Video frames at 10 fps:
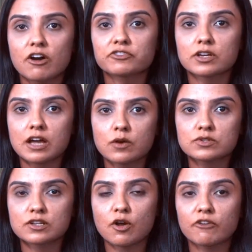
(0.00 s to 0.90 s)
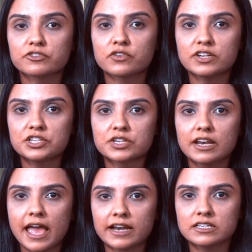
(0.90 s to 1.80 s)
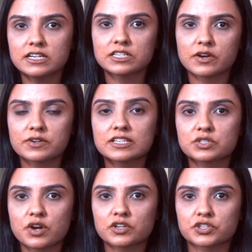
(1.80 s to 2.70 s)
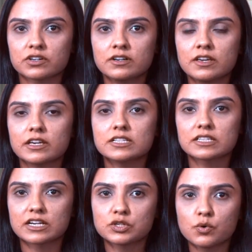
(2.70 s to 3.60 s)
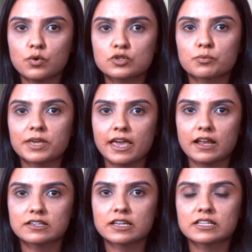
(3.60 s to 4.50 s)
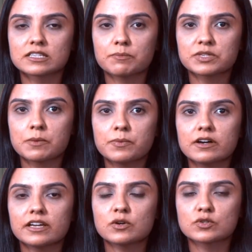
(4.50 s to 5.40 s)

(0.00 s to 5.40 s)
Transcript: of the Council of the Regional Anti-Terrorist Structure is scheduled to be held in September in